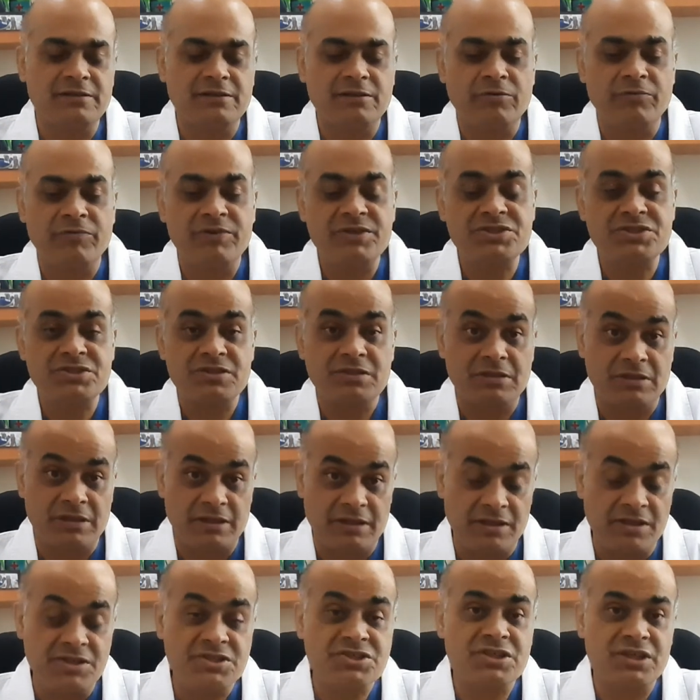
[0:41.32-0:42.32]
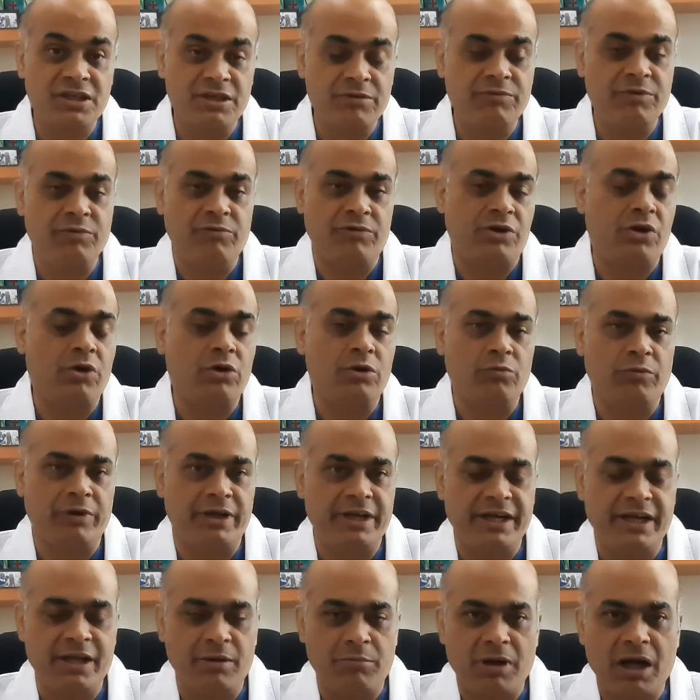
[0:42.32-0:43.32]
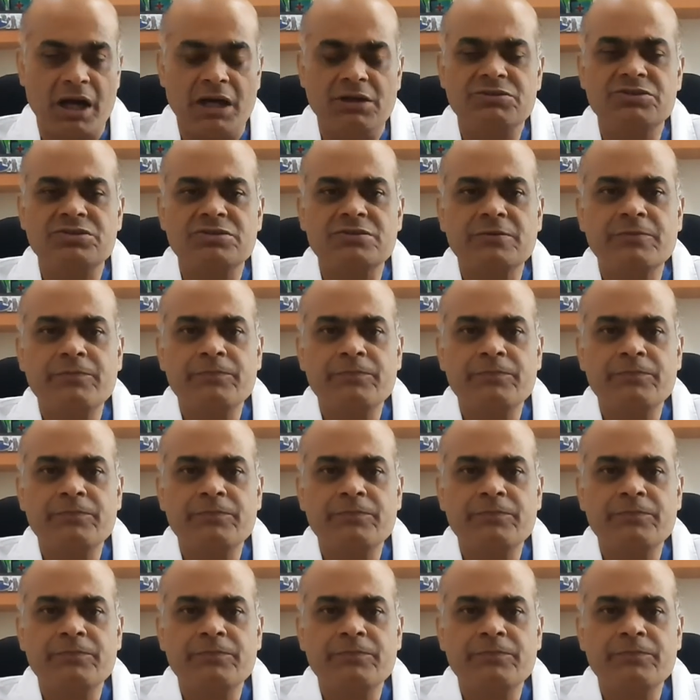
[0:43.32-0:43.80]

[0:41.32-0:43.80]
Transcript: which initially we were all worried about.